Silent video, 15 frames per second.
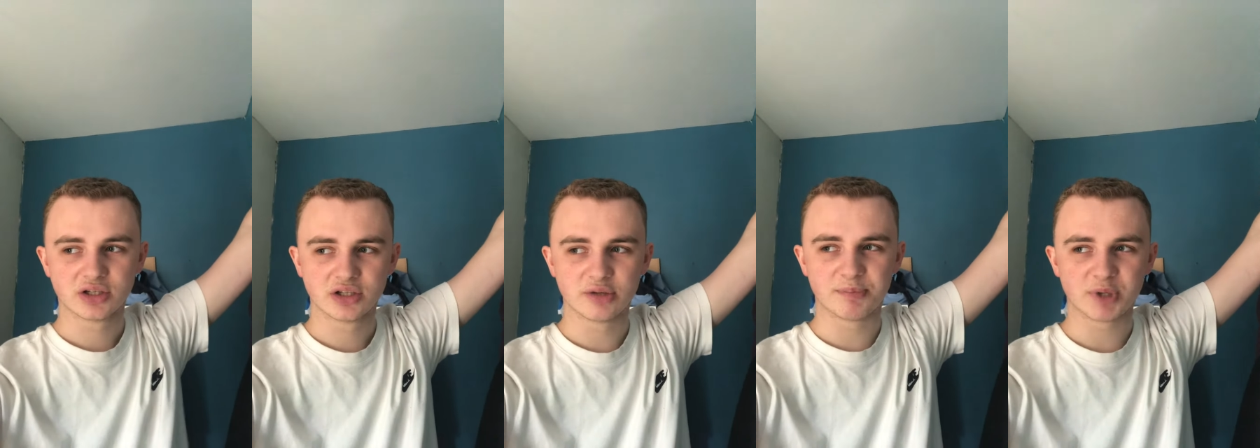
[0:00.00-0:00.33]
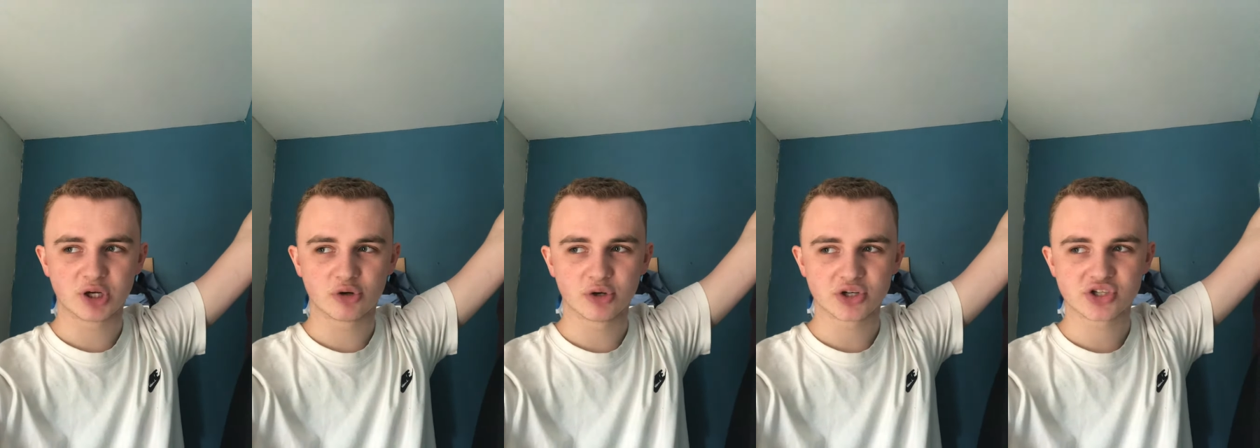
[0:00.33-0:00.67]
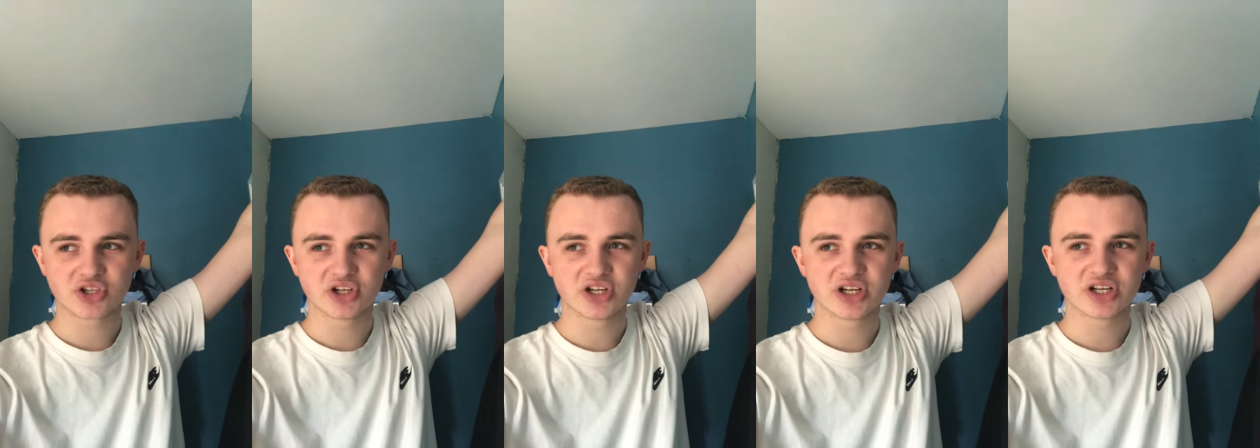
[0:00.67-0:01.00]
The big
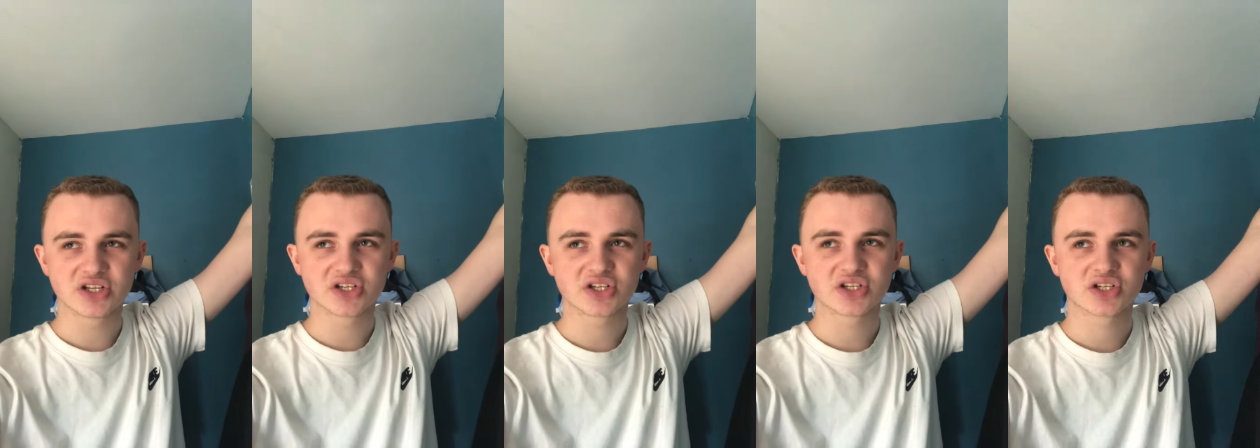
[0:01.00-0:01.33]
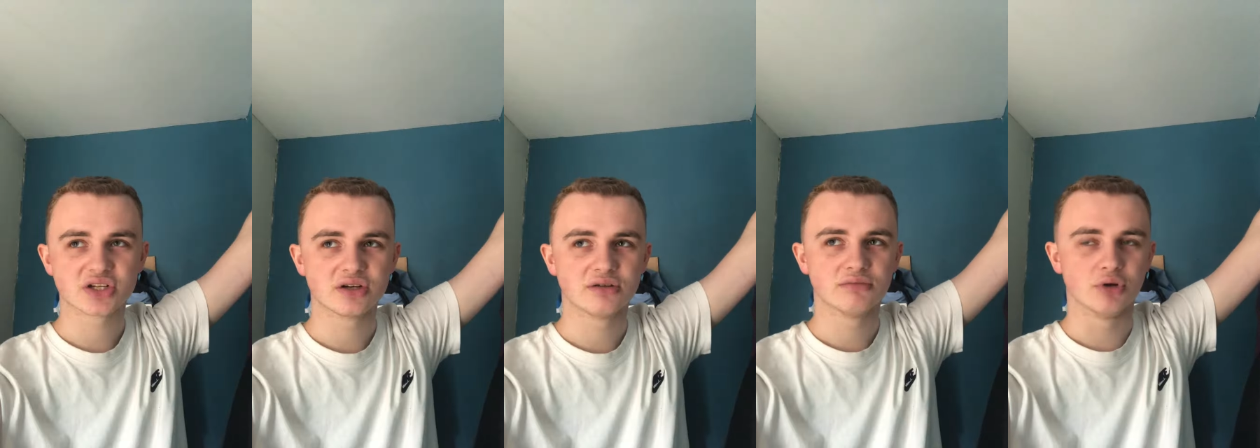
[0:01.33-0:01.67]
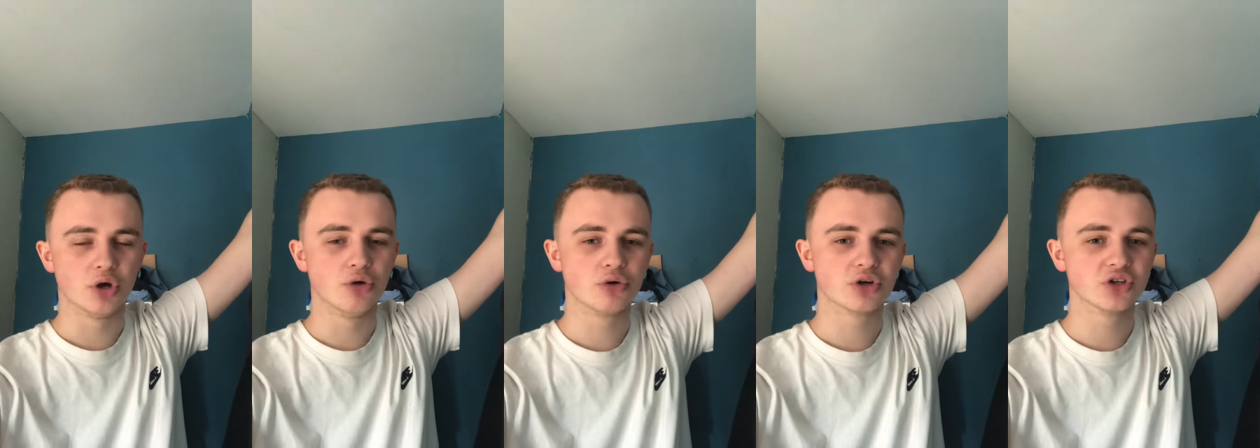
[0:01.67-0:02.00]
question is
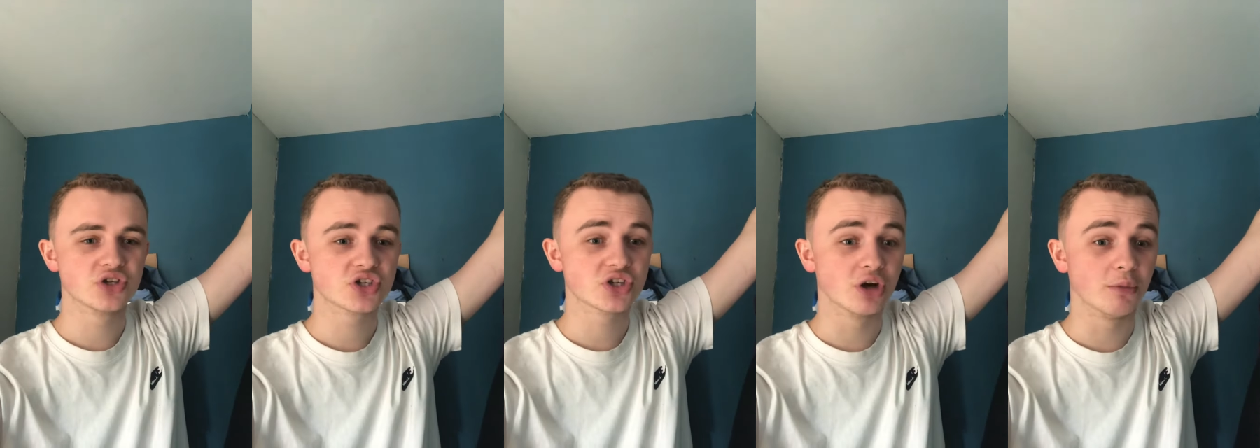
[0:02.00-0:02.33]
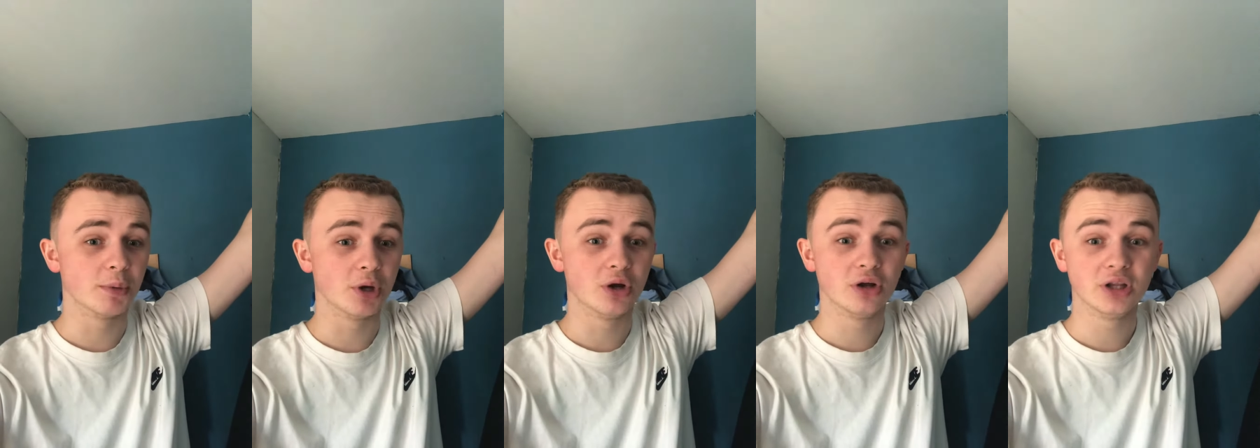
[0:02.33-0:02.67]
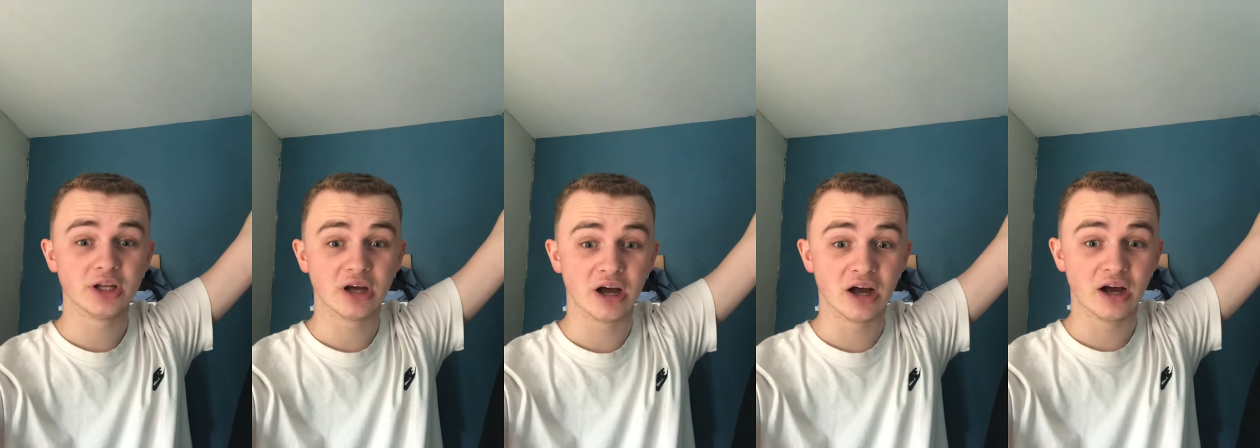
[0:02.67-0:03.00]
who can stop
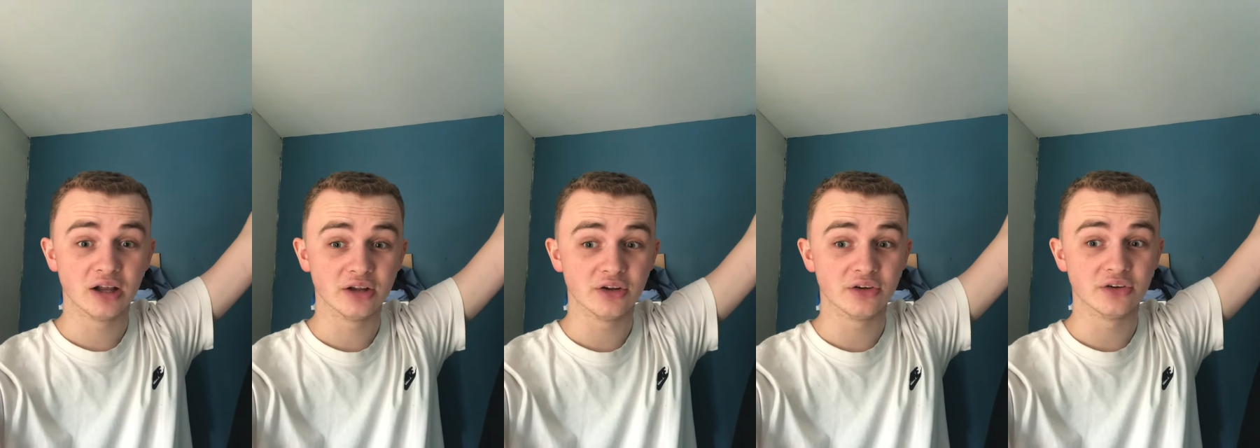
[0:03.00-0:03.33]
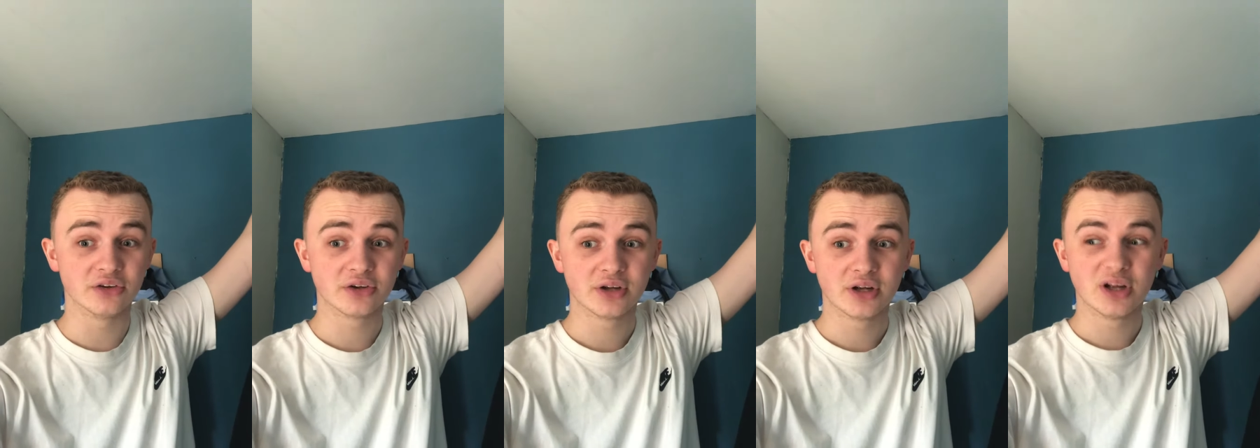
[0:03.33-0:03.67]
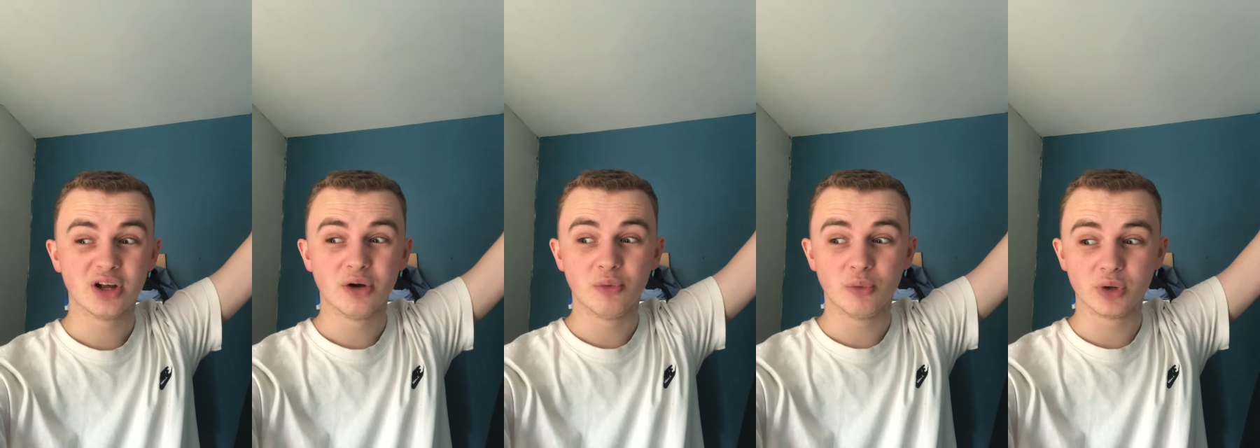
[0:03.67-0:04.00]
Erling Haaland?
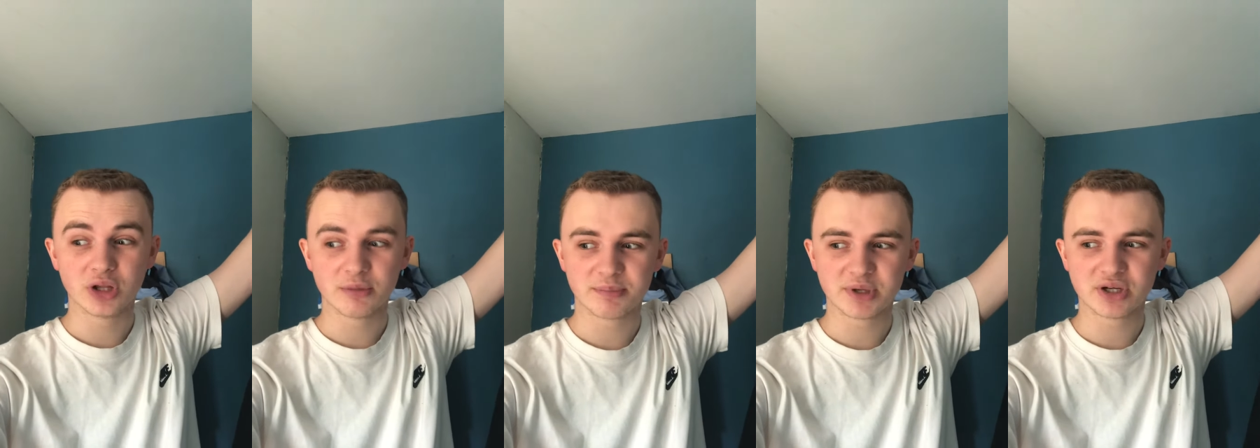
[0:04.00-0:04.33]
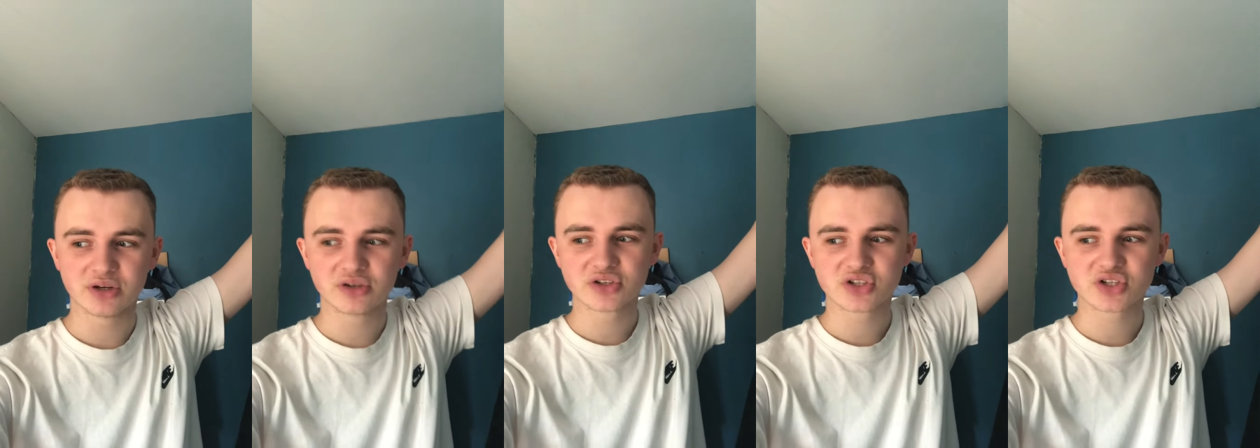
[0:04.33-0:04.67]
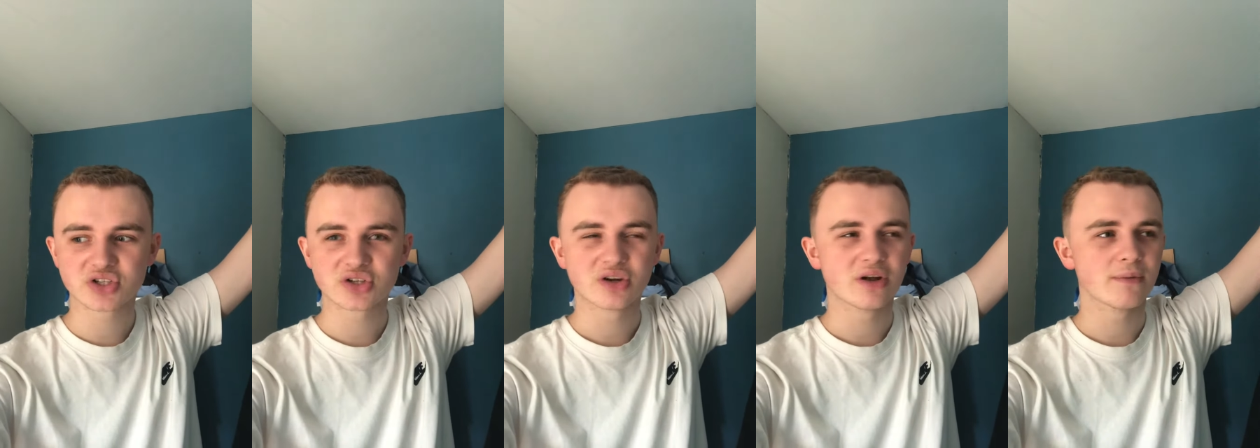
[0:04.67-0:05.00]
Will it be us?